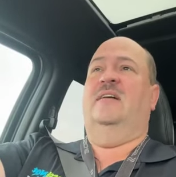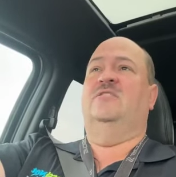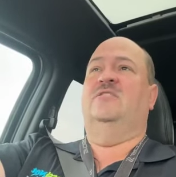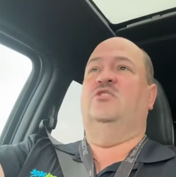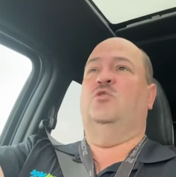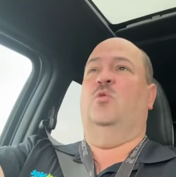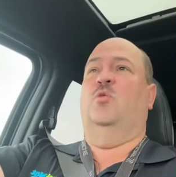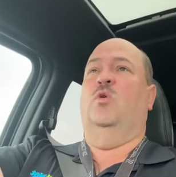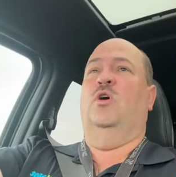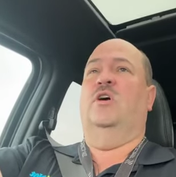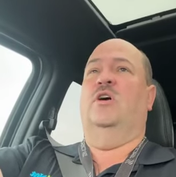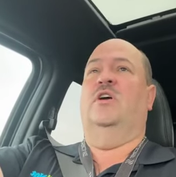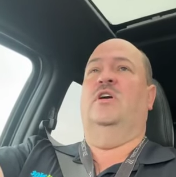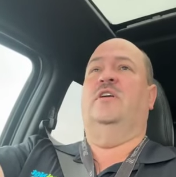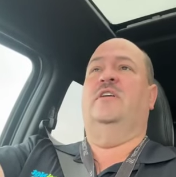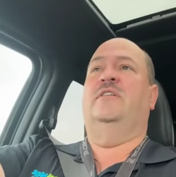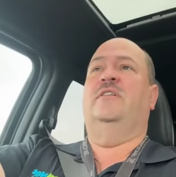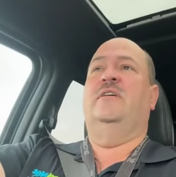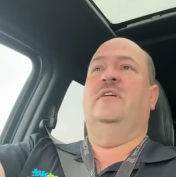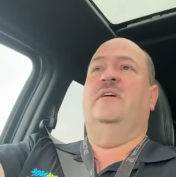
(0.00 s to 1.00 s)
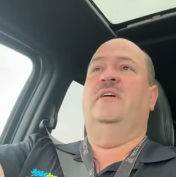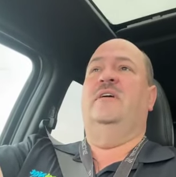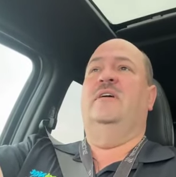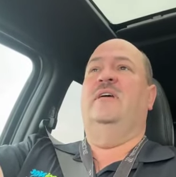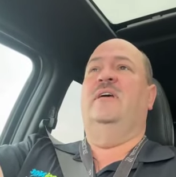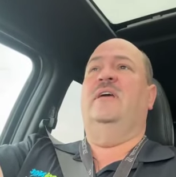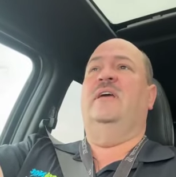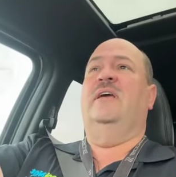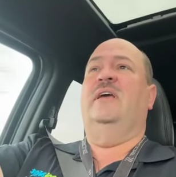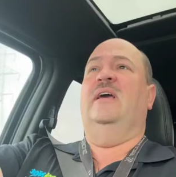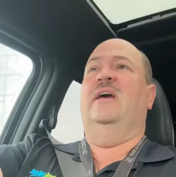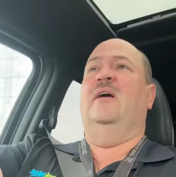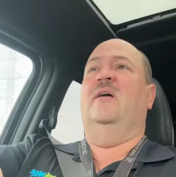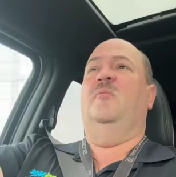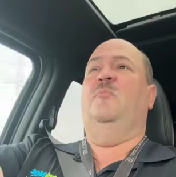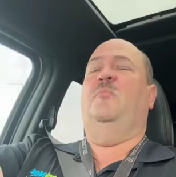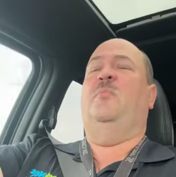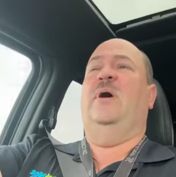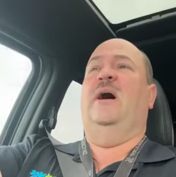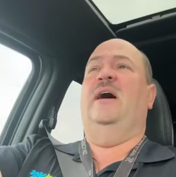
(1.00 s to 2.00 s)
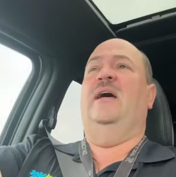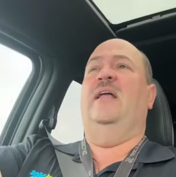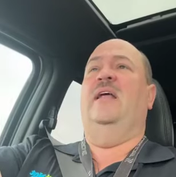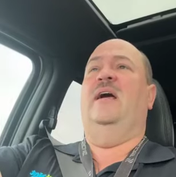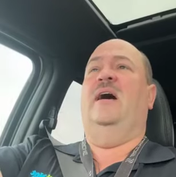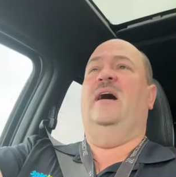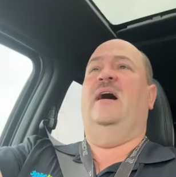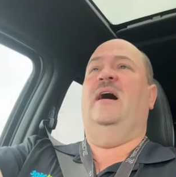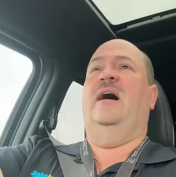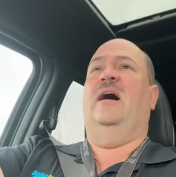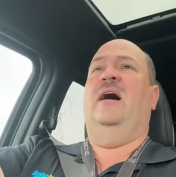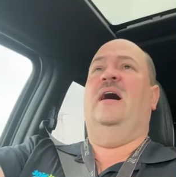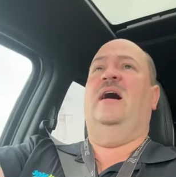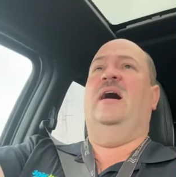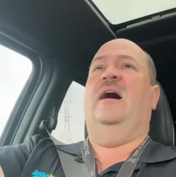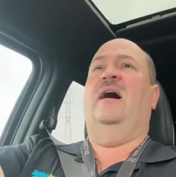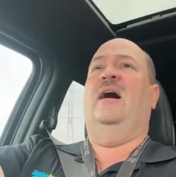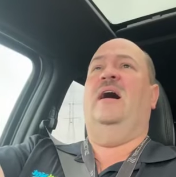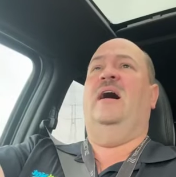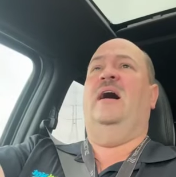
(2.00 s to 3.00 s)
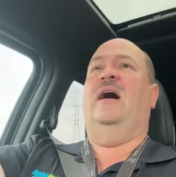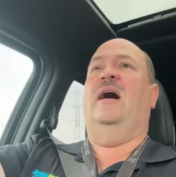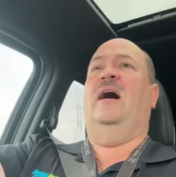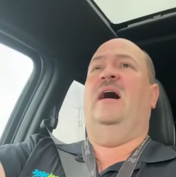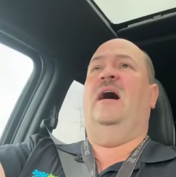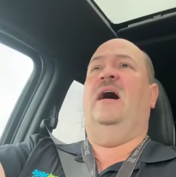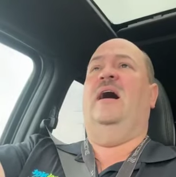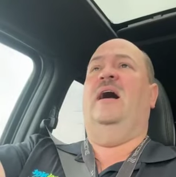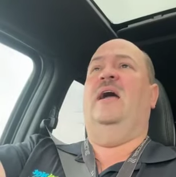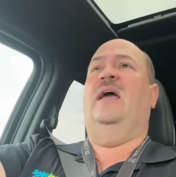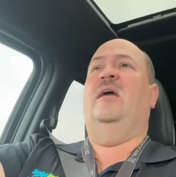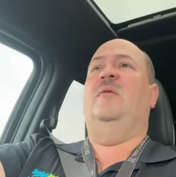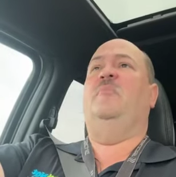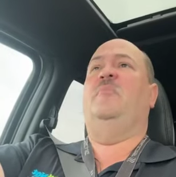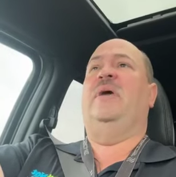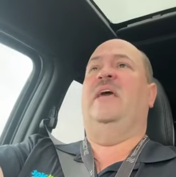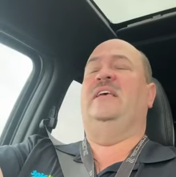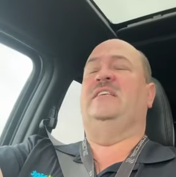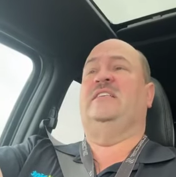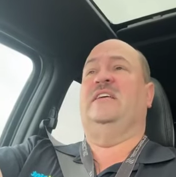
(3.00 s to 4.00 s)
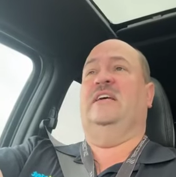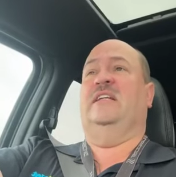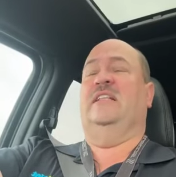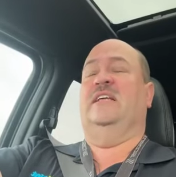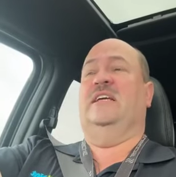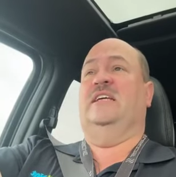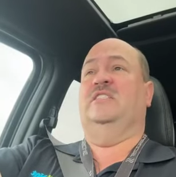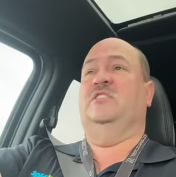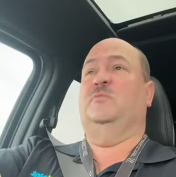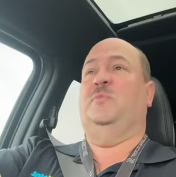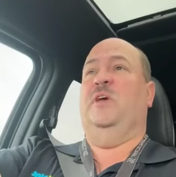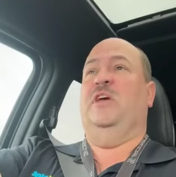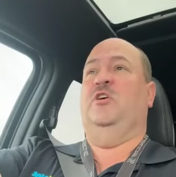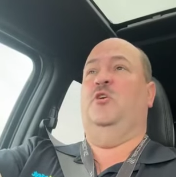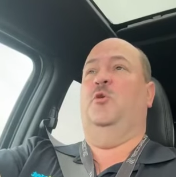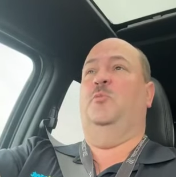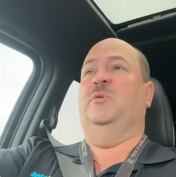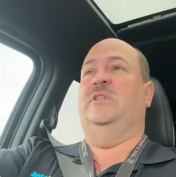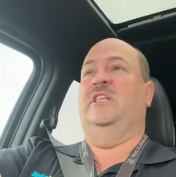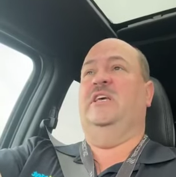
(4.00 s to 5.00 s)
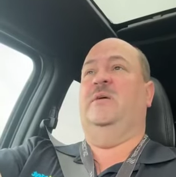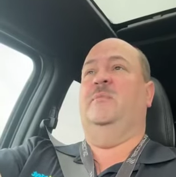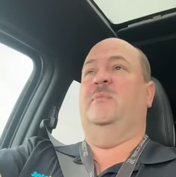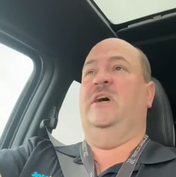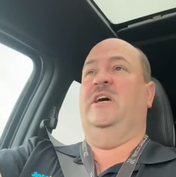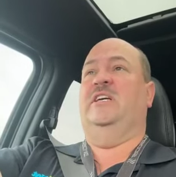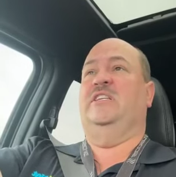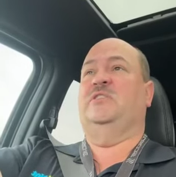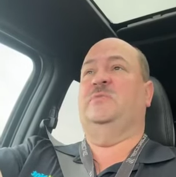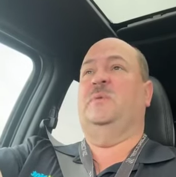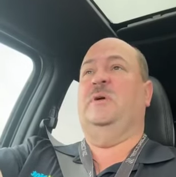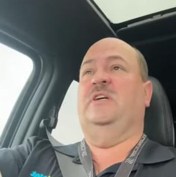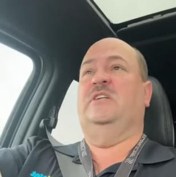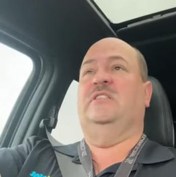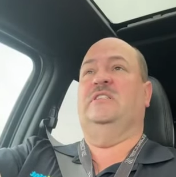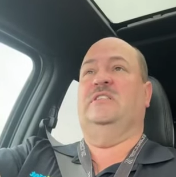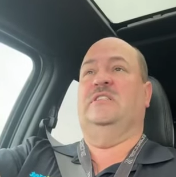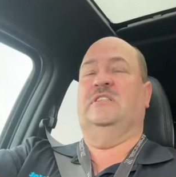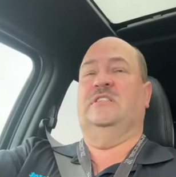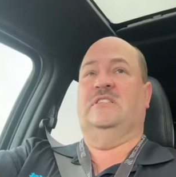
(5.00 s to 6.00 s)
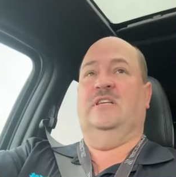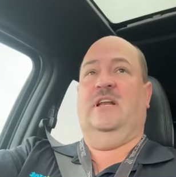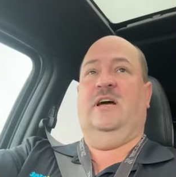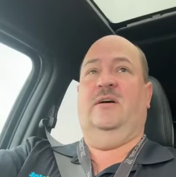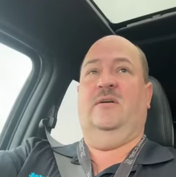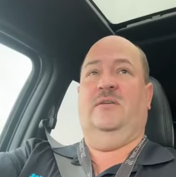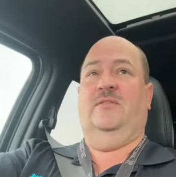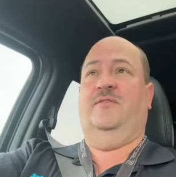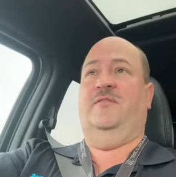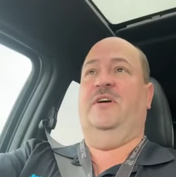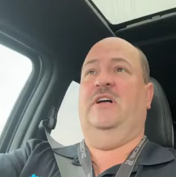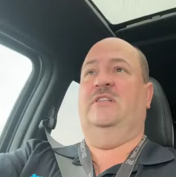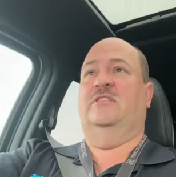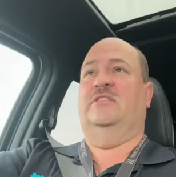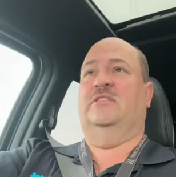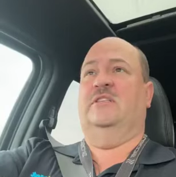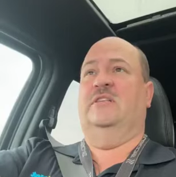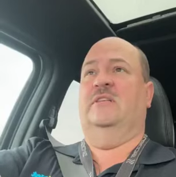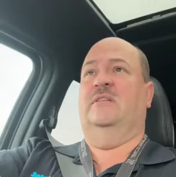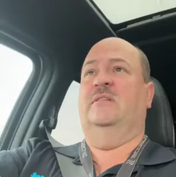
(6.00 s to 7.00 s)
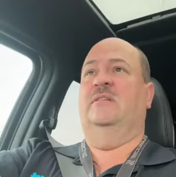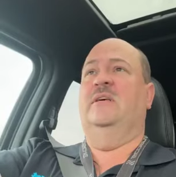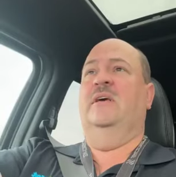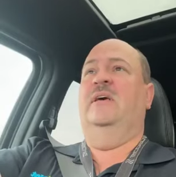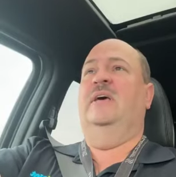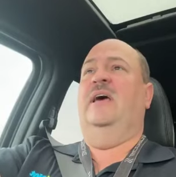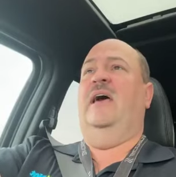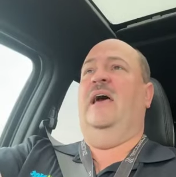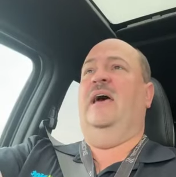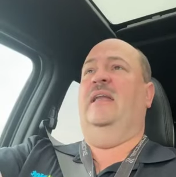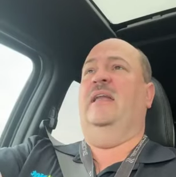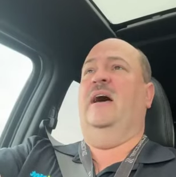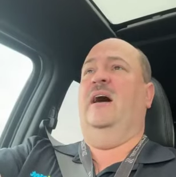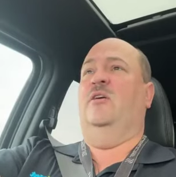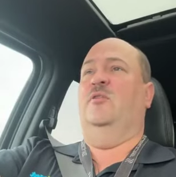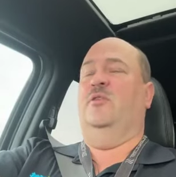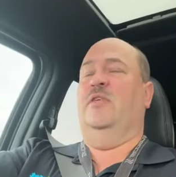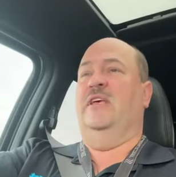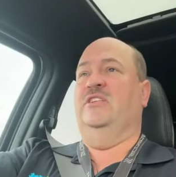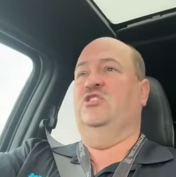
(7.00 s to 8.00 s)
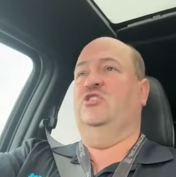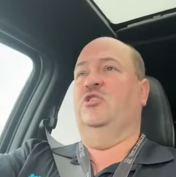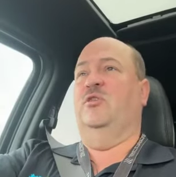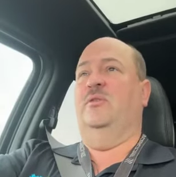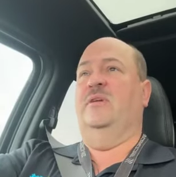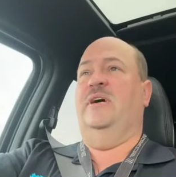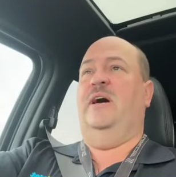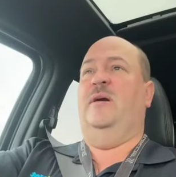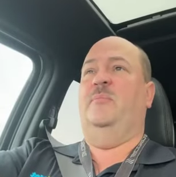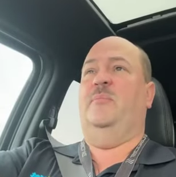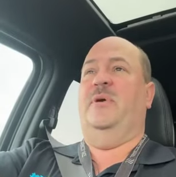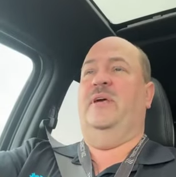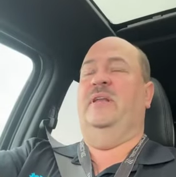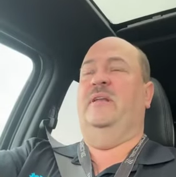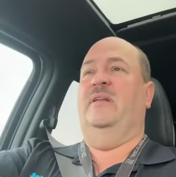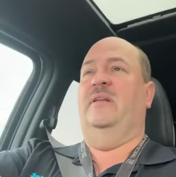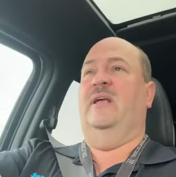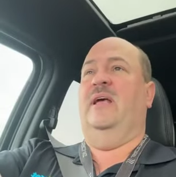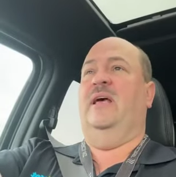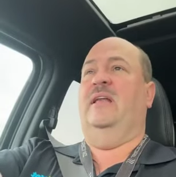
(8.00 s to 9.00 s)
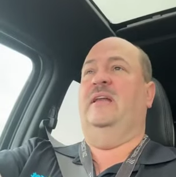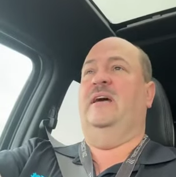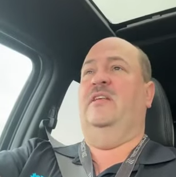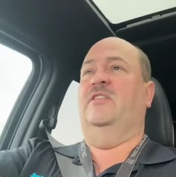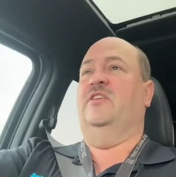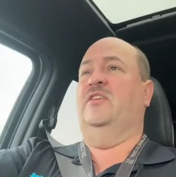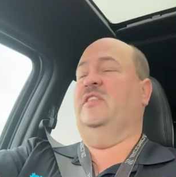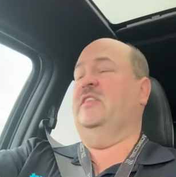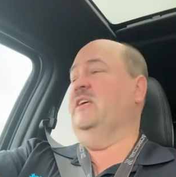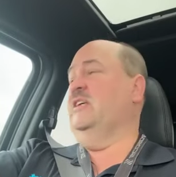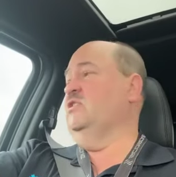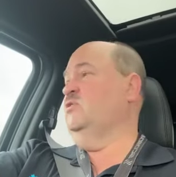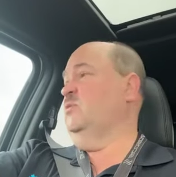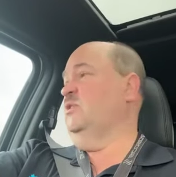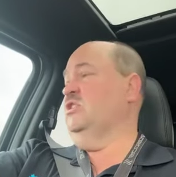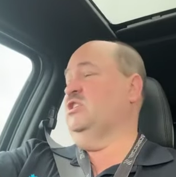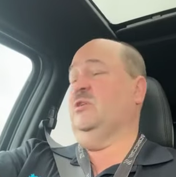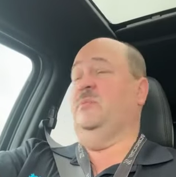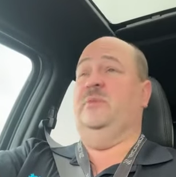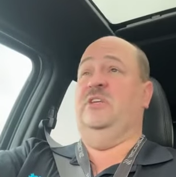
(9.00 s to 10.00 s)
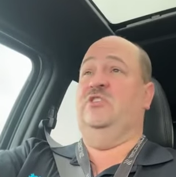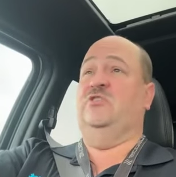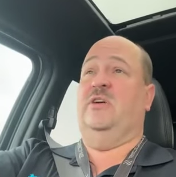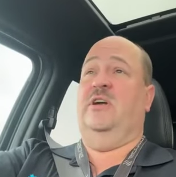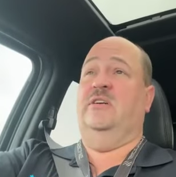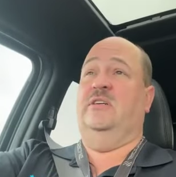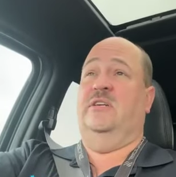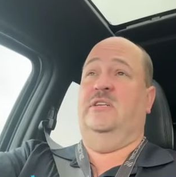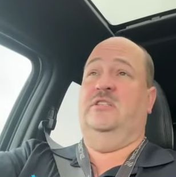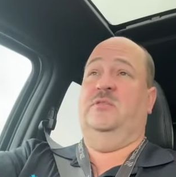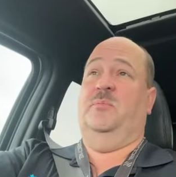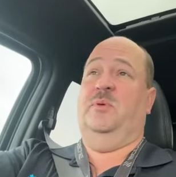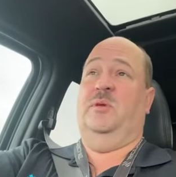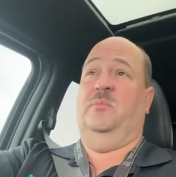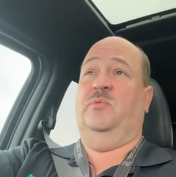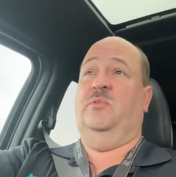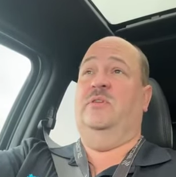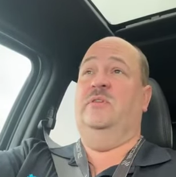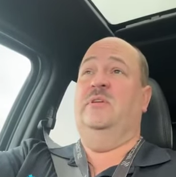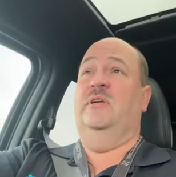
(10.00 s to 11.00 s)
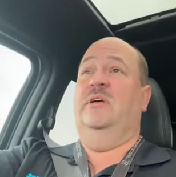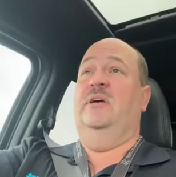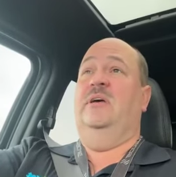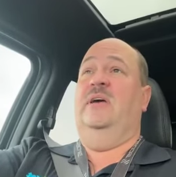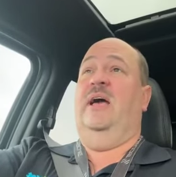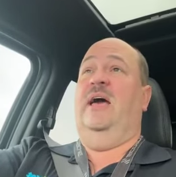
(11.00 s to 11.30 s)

untoward, but I basically can speak openly of my experiences and how it felt and how things showed up and other things which can be triggering to people.